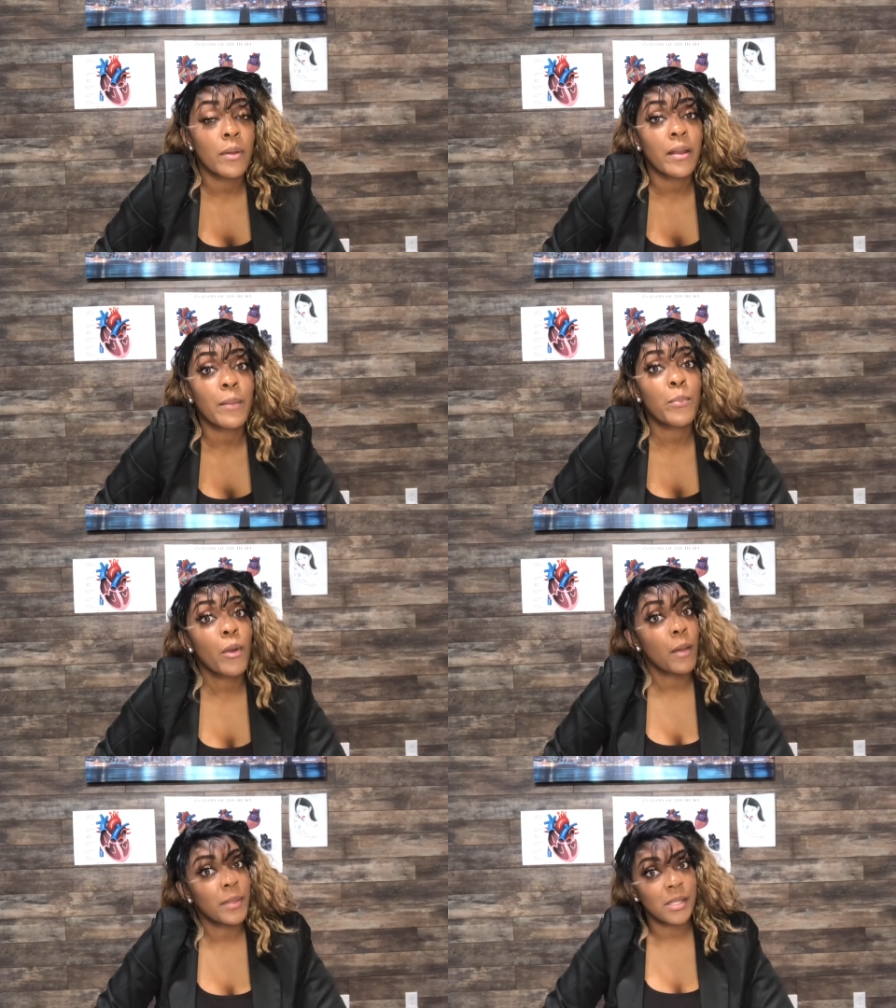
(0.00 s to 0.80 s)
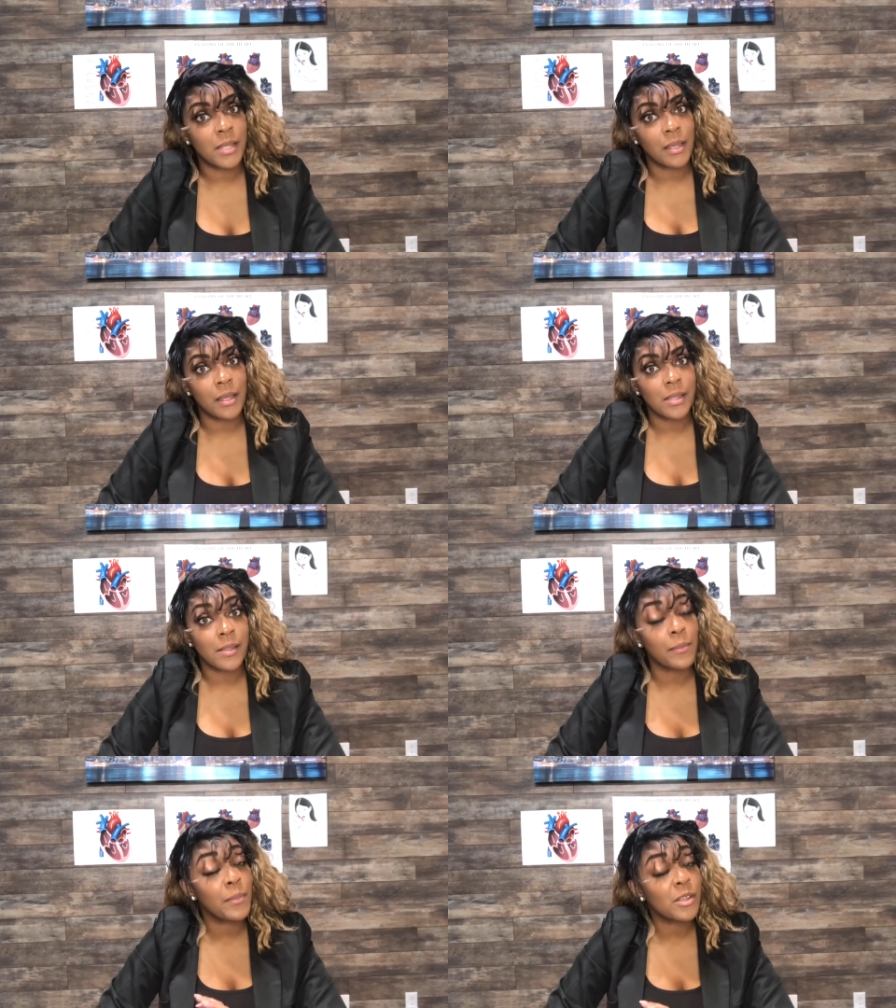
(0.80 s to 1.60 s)
and I promise to get to
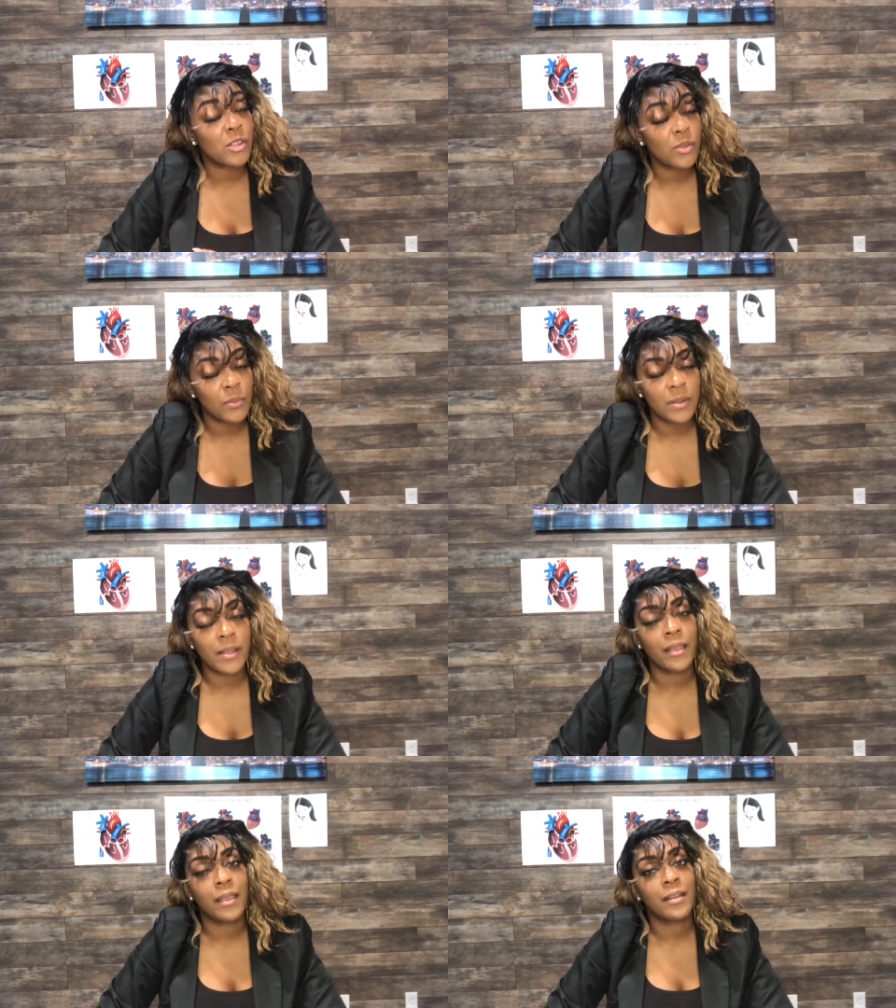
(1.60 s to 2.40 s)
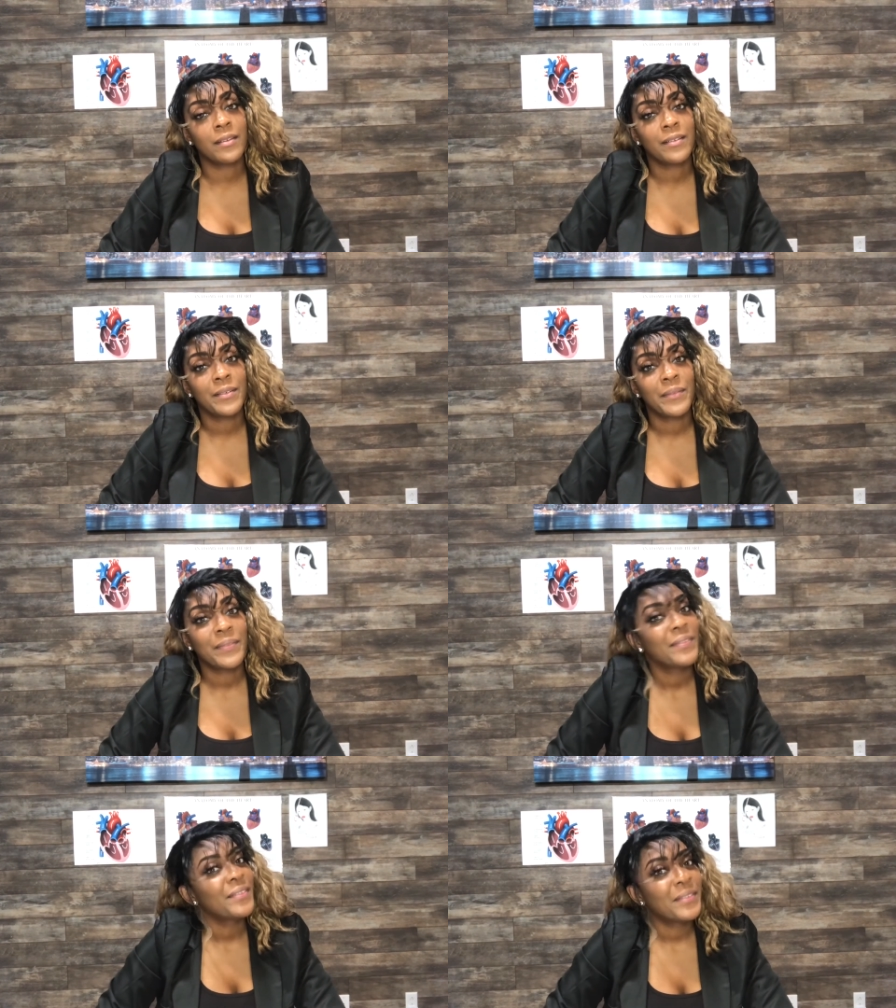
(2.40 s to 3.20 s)
them as soon as I can.
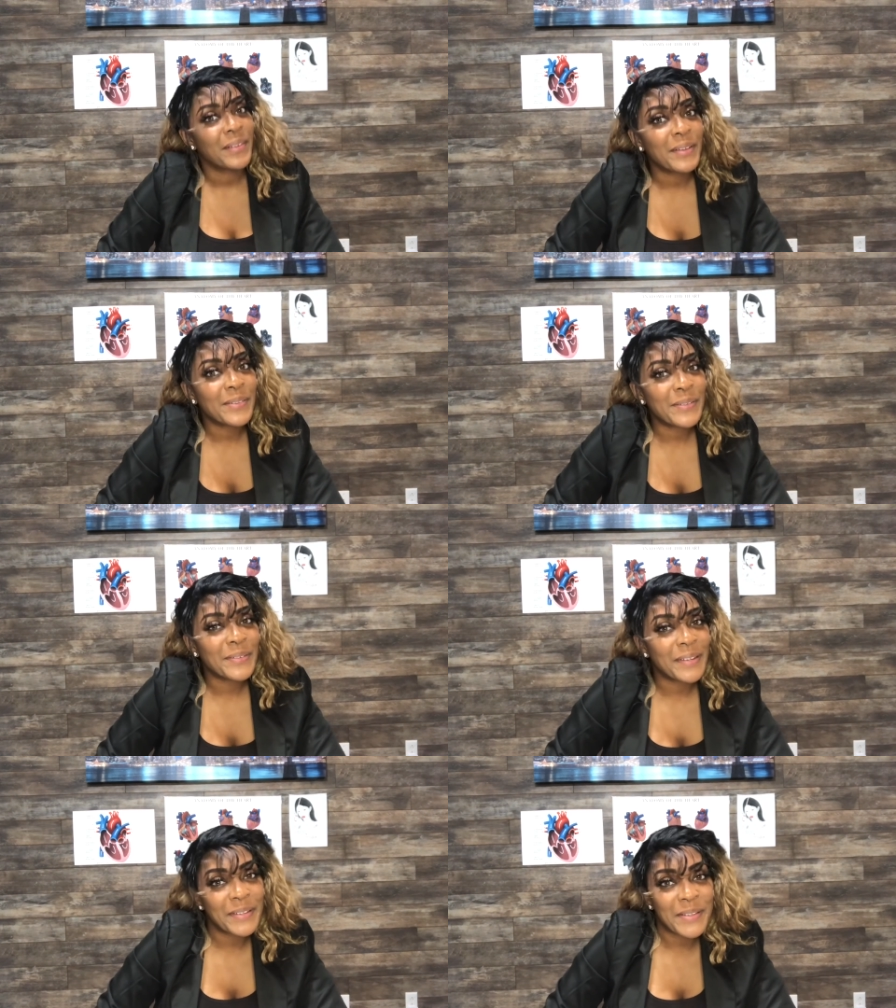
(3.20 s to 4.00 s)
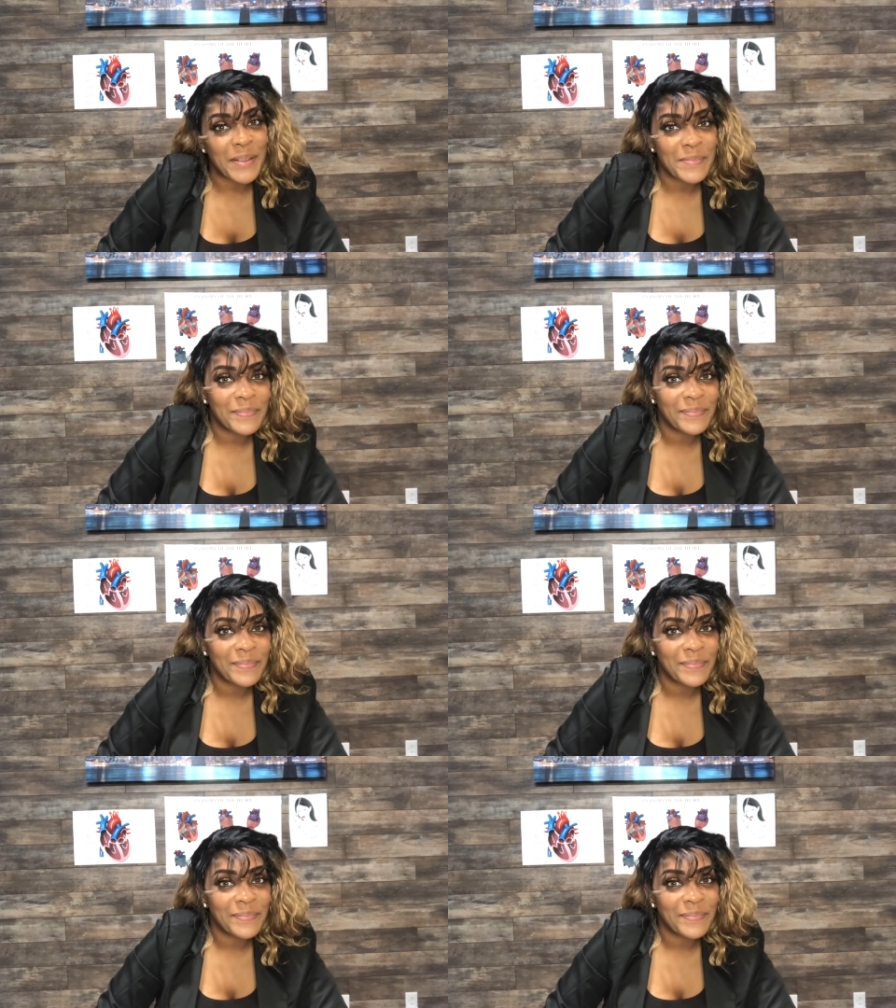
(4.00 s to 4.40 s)
Until next time.